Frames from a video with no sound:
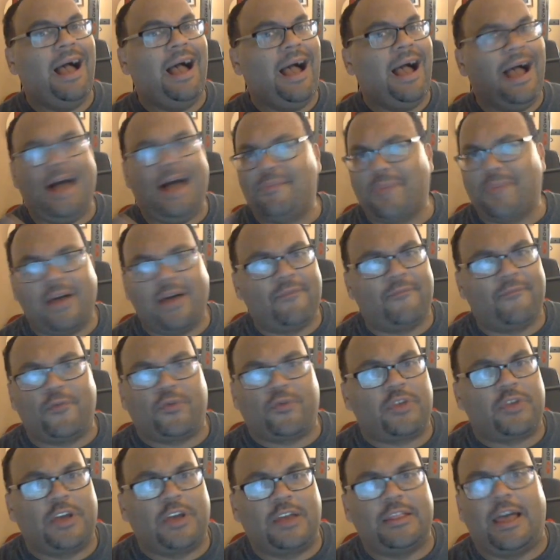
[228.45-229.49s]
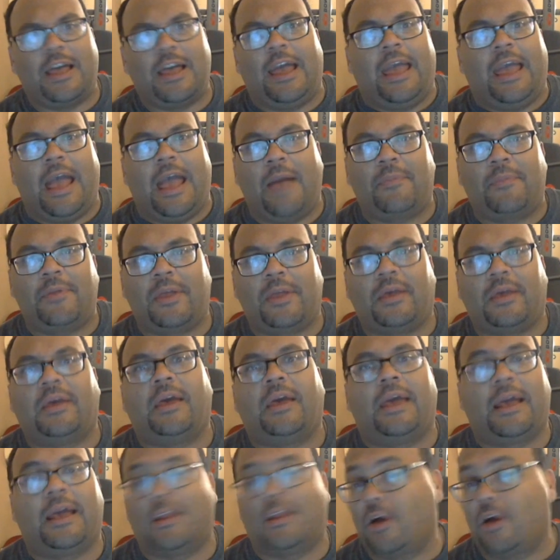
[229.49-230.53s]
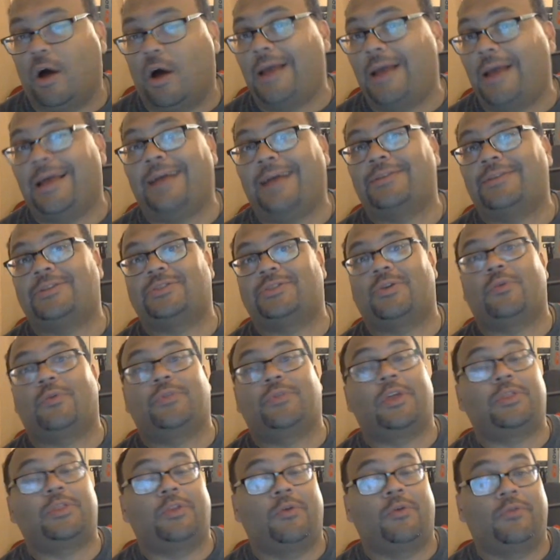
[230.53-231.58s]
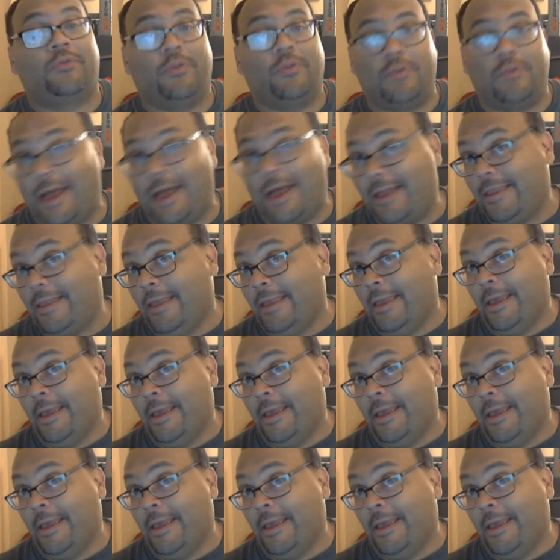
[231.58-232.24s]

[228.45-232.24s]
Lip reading: I'm not foreseeing that happening at all. I just don't think they'll do that.